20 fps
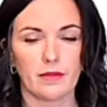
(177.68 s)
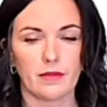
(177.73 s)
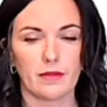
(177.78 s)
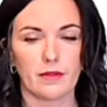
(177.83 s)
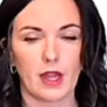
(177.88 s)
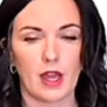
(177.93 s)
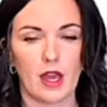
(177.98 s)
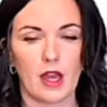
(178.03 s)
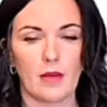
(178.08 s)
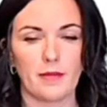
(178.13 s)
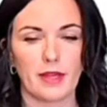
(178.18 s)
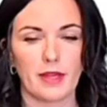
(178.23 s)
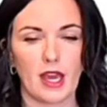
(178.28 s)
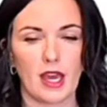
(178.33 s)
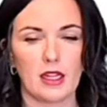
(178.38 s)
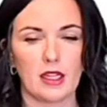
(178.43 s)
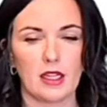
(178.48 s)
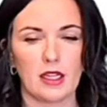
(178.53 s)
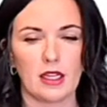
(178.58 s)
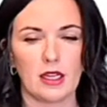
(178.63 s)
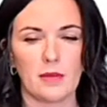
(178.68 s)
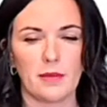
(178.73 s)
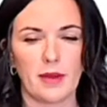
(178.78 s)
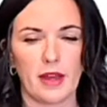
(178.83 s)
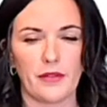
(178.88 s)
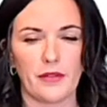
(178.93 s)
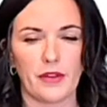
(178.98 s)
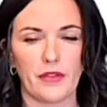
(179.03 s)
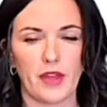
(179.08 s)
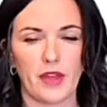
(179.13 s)
Um, Kelly,
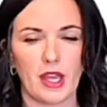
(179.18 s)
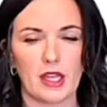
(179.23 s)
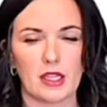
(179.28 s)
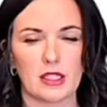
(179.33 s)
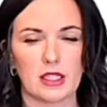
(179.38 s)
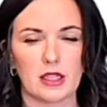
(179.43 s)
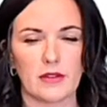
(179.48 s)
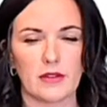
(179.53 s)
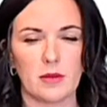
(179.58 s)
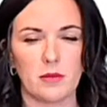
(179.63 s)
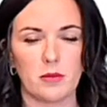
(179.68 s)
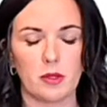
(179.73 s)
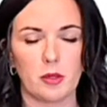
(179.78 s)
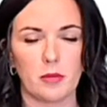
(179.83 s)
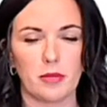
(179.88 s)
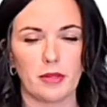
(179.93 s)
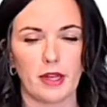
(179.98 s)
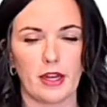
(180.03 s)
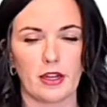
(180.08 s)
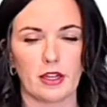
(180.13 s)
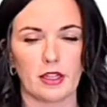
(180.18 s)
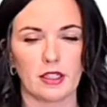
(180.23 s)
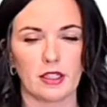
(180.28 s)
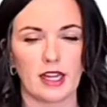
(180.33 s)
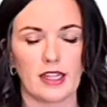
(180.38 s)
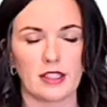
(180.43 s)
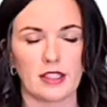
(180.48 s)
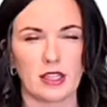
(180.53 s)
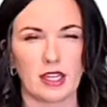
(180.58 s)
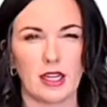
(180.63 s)
about the Thanksgiving meal planner,
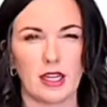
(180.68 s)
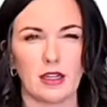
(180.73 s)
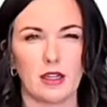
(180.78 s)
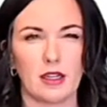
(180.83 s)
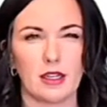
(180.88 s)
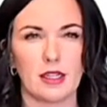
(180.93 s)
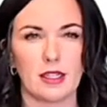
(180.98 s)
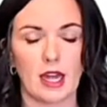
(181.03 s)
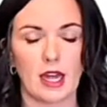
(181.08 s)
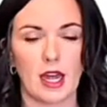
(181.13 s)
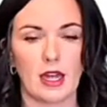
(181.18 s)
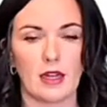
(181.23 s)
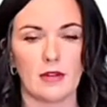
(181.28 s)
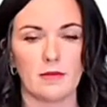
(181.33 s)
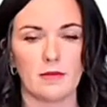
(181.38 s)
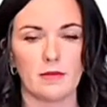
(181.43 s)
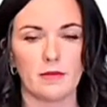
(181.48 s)
that's on Eat on a Dime.